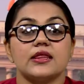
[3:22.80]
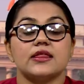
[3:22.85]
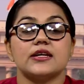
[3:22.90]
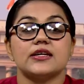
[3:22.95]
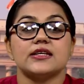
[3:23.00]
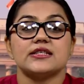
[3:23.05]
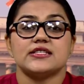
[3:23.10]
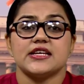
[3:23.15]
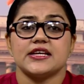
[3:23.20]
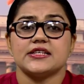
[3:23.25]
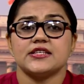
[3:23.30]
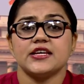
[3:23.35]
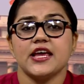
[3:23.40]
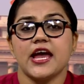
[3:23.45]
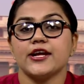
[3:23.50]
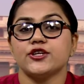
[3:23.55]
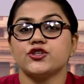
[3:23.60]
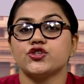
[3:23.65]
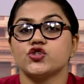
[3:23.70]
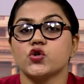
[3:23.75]
The assessee
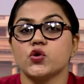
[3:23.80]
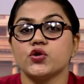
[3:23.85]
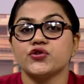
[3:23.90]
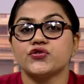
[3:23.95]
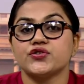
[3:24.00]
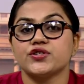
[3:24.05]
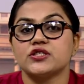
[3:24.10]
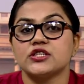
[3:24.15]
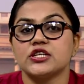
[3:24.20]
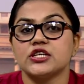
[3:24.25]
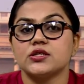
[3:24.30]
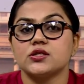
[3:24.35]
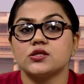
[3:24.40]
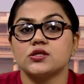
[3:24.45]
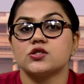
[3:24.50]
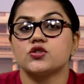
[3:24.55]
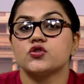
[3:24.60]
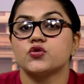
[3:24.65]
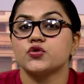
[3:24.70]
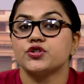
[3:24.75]
had shown
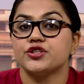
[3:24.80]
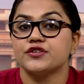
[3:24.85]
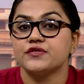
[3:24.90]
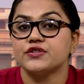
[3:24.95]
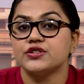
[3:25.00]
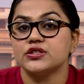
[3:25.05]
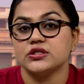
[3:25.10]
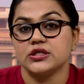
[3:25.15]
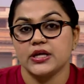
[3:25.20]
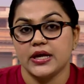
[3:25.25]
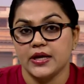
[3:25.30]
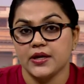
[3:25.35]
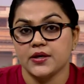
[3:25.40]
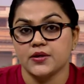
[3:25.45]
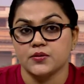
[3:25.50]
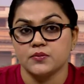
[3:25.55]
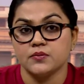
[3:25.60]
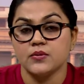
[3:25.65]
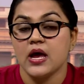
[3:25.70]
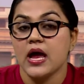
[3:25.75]
receipts through dividend
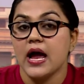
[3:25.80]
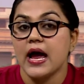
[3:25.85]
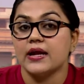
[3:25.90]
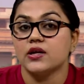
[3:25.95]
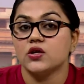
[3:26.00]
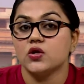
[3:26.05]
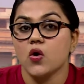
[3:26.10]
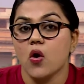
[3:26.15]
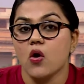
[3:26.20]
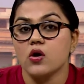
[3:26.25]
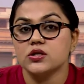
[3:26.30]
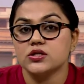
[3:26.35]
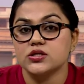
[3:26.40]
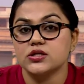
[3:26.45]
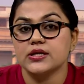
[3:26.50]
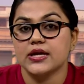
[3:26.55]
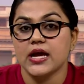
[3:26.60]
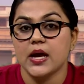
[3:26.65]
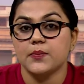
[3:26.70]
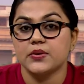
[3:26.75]
income and
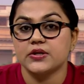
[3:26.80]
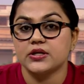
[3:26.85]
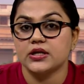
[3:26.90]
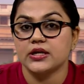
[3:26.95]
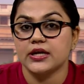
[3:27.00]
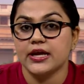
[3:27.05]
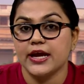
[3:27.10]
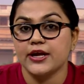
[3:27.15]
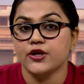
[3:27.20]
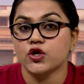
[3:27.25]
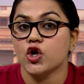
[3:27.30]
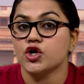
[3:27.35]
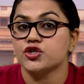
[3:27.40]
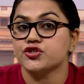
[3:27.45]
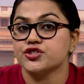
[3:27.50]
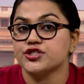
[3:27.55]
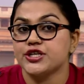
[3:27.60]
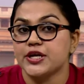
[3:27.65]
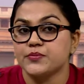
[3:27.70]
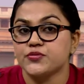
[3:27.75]
long-term capital gain on
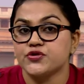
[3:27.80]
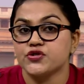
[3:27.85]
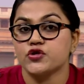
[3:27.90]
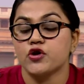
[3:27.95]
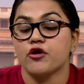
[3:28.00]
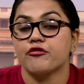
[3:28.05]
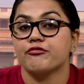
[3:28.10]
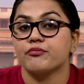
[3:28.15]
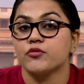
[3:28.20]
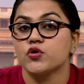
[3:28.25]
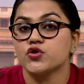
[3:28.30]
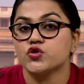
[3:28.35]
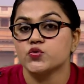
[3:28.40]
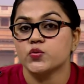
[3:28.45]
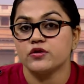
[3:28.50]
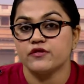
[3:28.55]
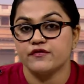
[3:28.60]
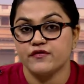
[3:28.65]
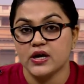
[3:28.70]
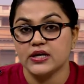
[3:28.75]
redemption of
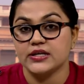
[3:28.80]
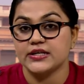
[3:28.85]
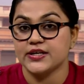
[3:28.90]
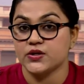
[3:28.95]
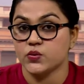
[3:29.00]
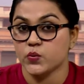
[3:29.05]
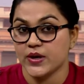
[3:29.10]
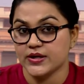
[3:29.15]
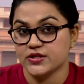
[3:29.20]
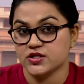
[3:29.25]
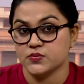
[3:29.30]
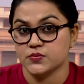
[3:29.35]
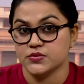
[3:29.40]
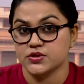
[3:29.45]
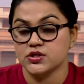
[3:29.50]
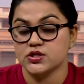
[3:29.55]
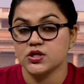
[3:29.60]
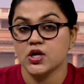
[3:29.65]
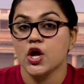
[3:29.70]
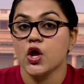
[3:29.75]
mutual fund
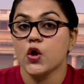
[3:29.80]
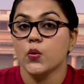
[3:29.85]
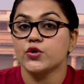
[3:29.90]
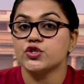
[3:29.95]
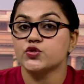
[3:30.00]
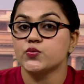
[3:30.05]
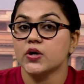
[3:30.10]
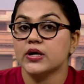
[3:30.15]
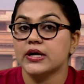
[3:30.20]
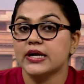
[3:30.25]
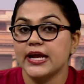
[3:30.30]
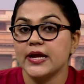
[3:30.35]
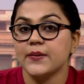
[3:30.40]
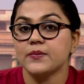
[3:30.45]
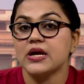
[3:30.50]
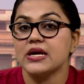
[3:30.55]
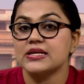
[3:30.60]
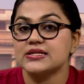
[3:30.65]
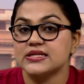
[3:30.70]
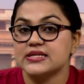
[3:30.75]
investment, which were claimed
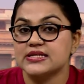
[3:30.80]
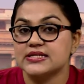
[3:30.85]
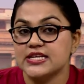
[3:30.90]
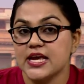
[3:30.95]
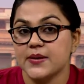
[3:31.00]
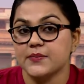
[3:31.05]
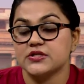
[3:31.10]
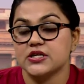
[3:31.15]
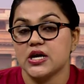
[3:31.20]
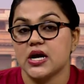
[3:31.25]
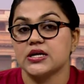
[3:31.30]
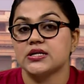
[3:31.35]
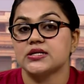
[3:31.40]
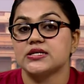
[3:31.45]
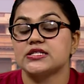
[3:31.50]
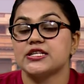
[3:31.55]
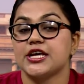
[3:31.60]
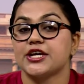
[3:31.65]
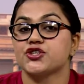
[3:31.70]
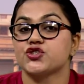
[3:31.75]
as exempt under
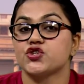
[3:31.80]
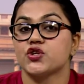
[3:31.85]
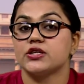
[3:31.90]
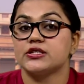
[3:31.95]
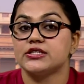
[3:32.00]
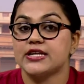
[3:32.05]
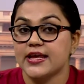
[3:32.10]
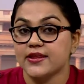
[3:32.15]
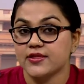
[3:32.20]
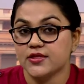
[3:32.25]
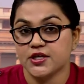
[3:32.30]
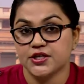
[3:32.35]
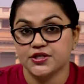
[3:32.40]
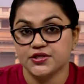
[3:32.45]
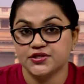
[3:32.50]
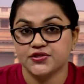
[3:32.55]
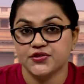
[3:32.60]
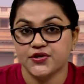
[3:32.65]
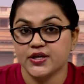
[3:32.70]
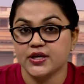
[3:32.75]
Section
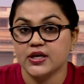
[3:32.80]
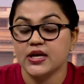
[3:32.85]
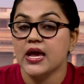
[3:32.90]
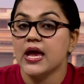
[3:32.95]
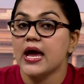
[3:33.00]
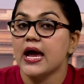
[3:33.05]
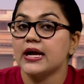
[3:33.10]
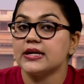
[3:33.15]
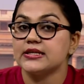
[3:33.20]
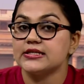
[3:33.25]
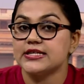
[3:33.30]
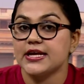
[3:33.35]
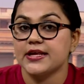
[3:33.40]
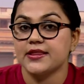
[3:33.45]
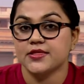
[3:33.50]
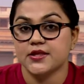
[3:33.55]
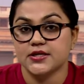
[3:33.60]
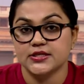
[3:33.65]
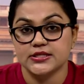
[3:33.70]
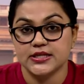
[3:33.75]
1033 and
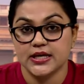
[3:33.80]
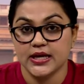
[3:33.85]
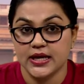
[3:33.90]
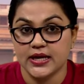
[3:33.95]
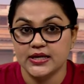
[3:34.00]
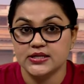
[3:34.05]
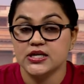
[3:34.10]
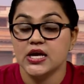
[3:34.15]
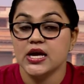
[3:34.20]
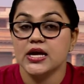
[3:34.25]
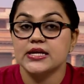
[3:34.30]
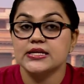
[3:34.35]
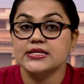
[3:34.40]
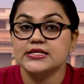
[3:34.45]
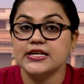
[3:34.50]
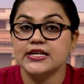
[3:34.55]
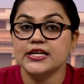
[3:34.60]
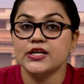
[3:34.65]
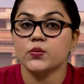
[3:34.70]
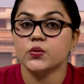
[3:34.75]
1038,
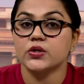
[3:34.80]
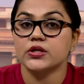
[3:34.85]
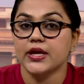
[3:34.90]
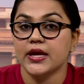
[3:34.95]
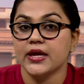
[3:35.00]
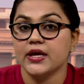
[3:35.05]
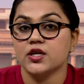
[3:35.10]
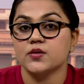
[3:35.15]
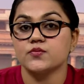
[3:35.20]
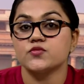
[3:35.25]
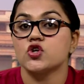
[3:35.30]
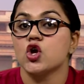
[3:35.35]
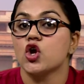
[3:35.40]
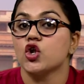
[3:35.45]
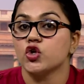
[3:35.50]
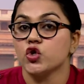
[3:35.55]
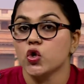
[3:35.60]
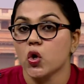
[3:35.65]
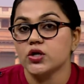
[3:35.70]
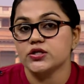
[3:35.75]
dealing with incomes
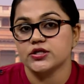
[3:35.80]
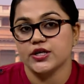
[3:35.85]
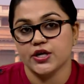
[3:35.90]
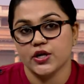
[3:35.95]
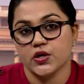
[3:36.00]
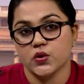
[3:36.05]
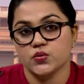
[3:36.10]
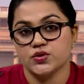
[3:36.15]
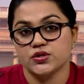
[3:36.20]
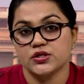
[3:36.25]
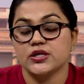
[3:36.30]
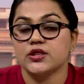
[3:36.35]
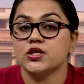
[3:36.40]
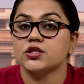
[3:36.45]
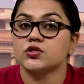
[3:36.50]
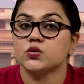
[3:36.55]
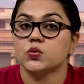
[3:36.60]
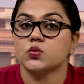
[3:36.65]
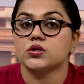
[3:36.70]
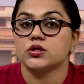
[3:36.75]
not included in the
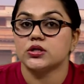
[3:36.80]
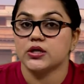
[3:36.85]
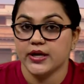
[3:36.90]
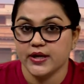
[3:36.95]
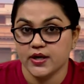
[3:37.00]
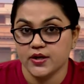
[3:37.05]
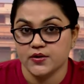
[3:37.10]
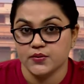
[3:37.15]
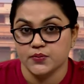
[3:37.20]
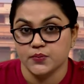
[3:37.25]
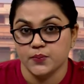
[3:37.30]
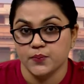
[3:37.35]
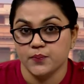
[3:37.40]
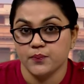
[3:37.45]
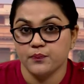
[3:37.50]
total income.